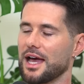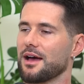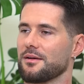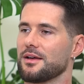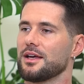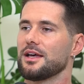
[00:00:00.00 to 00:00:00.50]
Yeah,
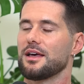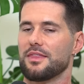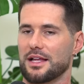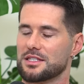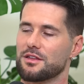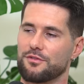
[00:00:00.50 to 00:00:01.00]
it's just
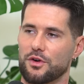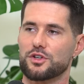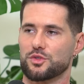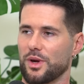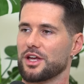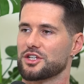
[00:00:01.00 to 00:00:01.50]
light. That's the
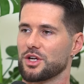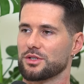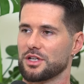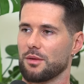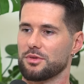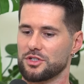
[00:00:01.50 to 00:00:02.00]
first way it
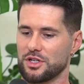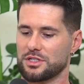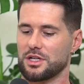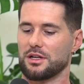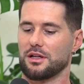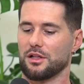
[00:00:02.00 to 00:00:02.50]
shows up is
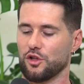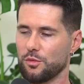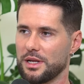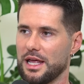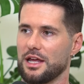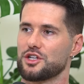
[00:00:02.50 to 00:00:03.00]
just an
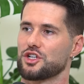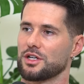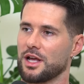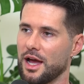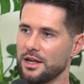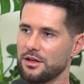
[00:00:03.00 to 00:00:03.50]

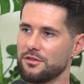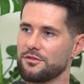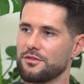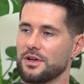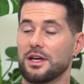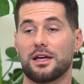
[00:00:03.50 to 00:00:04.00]
illumination kind of,
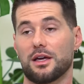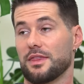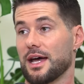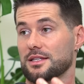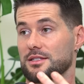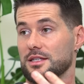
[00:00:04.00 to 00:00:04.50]
mm.
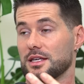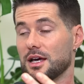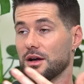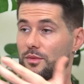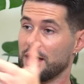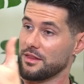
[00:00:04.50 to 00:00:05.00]
and that's the
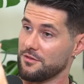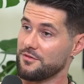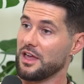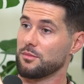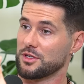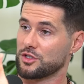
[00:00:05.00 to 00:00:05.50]
uh, right the
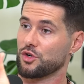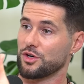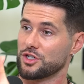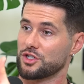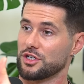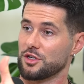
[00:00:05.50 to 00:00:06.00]
famous
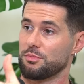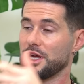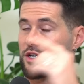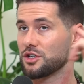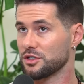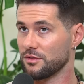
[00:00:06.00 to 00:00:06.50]
Christian
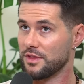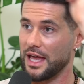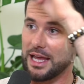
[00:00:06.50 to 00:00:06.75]
depictions of the